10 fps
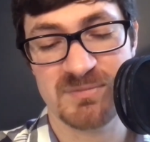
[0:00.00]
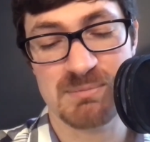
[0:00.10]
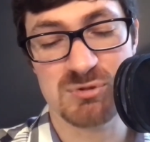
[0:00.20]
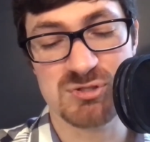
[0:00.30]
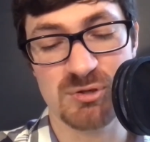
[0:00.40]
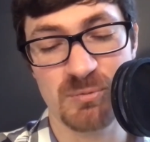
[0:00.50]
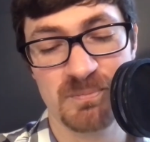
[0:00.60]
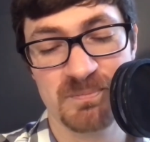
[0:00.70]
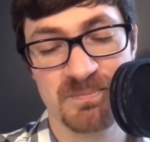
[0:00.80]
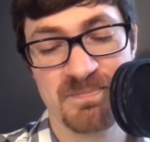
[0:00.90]
Number 2,
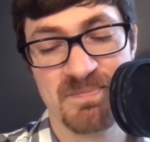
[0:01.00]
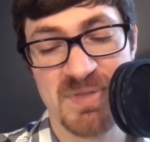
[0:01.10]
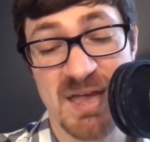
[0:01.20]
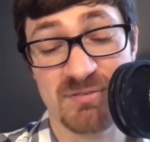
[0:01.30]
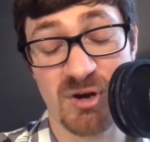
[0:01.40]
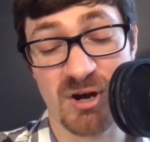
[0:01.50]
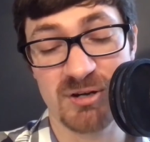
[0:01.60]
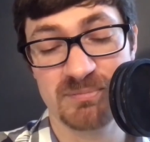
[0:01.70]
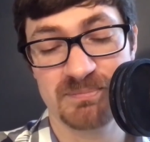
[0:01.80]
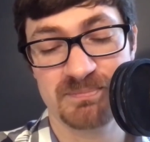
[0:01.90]
have a
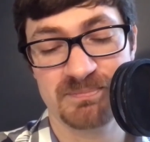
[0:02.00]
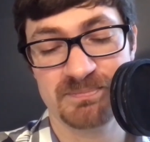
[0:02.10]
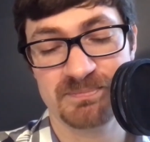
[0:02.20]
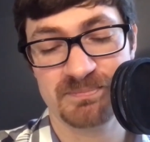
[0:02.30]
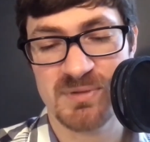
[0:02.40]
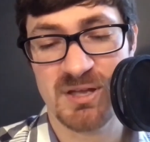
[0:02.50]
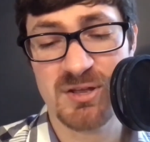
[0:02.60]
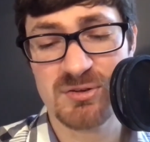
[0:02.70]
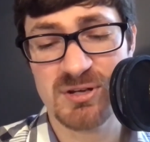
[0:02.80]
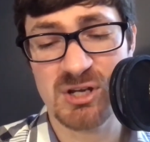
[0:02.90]
heart.
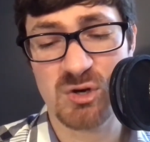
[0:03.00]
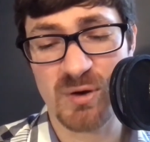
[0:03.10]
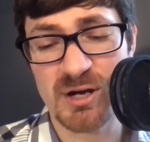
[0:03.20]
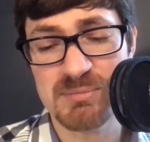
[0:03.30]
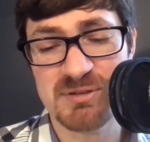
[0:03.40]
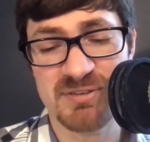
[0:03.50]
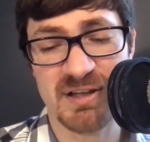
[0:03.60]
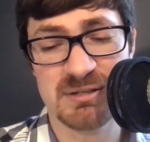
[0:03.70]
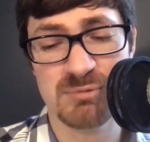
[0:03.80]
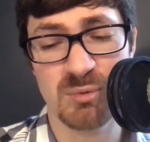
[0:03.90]
Another incredibly
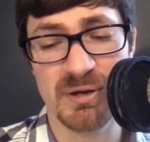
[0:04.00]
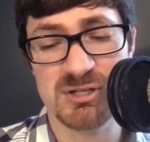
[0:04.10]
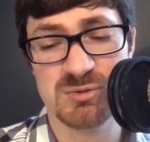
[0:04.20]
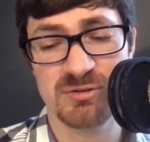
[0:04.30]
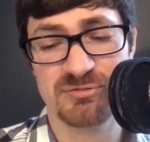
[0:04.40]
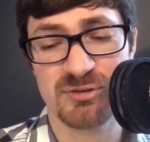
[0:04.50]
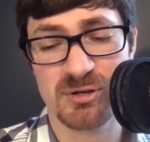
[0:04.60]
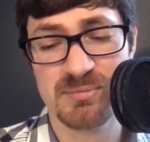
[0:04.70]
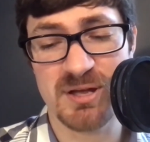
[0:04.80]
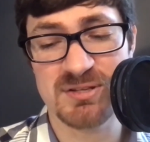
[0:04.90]
valuable way to
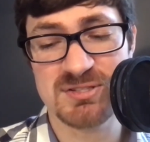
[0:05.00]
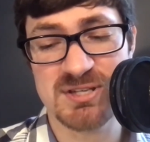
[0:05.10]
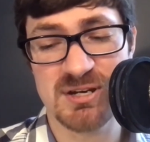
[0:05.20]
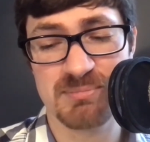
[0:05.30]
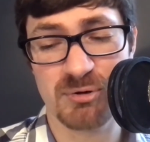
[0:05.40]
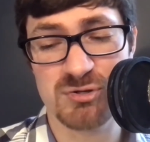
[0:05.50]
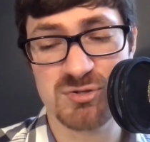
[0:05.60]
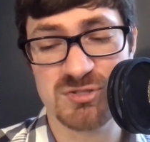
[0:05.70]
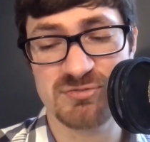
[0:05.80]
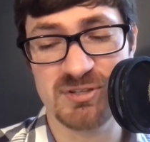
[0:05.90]
affirm unstated
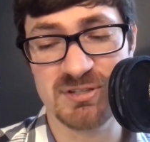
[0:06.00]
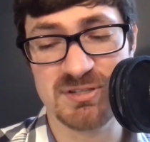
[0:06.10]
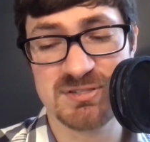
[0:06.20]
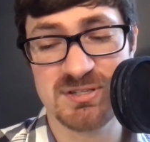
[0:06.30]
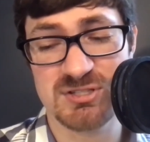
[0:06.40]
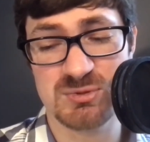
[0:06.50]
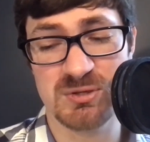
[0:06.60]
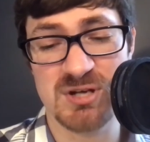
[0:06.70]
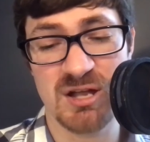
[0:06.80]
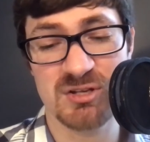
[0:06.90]
pro-choice feelings is to
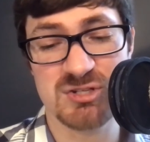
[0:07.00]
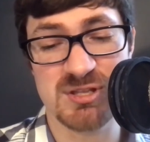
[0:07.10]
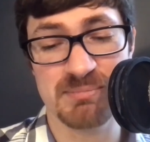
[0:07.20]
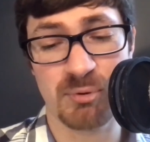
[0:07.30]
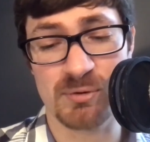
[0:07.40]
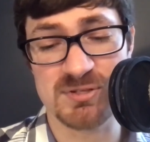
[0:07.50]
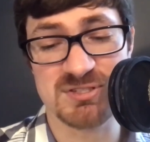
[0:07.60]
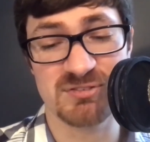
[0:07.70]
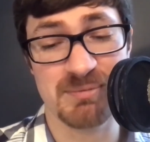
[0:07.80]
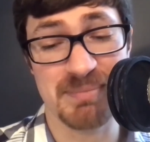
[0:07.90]
acknowledge the importance
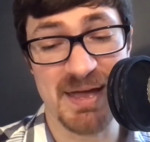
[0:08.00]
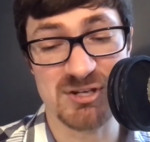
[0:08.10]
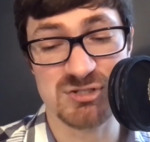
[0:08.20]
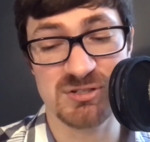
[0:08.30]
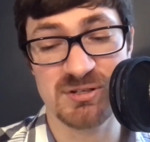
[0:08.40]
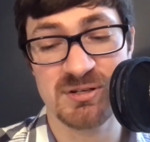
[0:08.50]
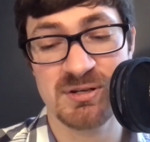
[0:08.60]
of compassion.